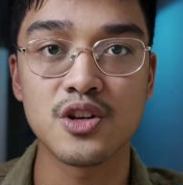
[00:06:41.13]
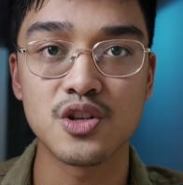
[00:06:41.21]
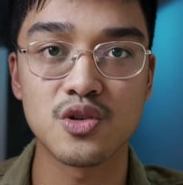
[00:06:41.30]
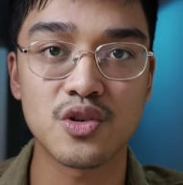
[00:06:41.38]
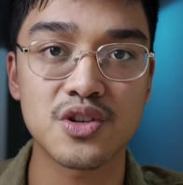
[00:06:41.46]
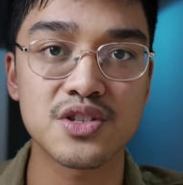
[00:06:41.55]

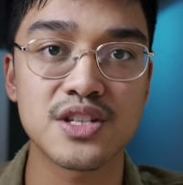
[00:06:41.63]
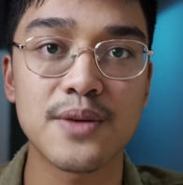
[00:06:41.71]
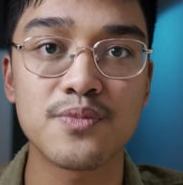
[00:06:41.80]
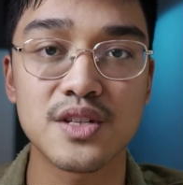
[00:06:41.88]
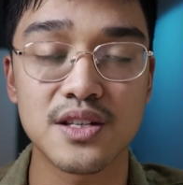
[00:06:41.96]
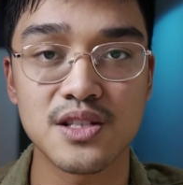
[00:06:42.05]
you're
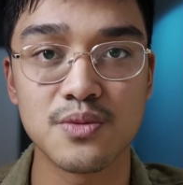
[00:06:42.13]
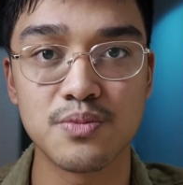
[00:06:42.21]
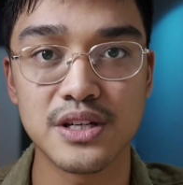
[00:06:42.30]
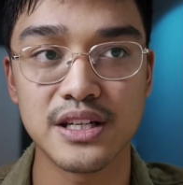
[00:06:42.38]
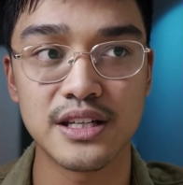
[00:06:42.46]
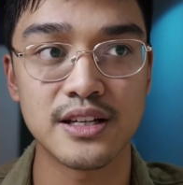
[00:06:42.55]
accepting to
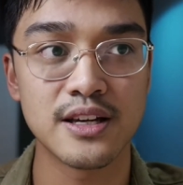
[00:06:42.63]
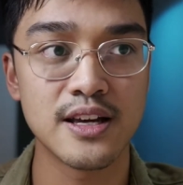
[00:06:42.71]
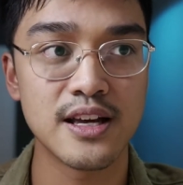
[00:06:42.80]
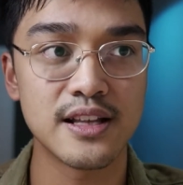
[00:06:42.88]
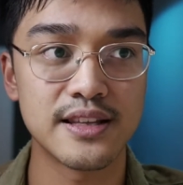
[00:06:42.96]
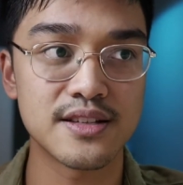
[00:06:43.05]
be
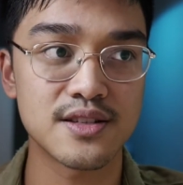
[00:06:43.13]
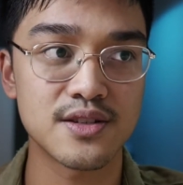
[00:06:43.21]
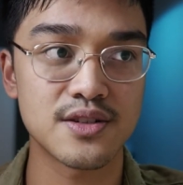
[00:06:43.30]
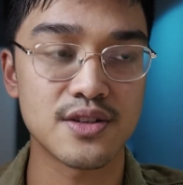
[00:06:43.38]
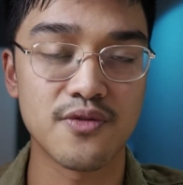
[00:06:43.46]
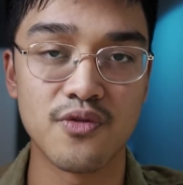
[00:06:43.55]

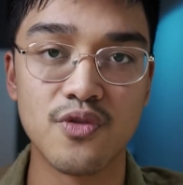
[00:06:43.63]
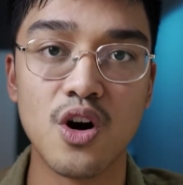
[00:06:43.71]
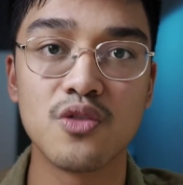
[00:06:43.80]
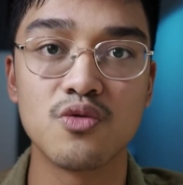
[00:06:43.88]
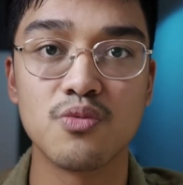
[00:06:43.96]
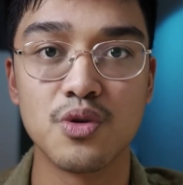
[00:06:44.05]
this
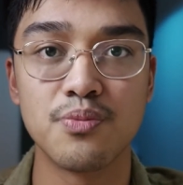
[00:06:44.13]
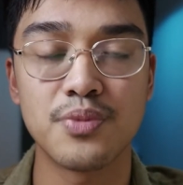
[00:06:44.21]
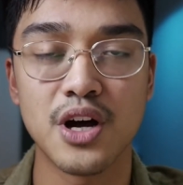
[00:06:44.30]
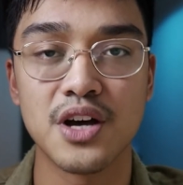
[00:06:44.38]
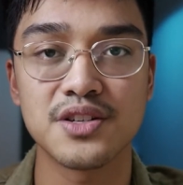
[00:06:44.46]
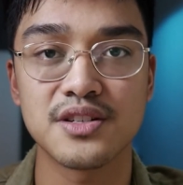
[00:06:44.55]
vulnerable
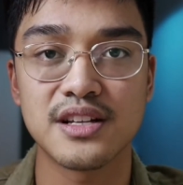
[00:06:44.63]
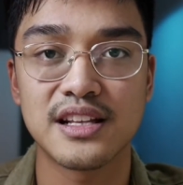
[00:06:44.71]
person.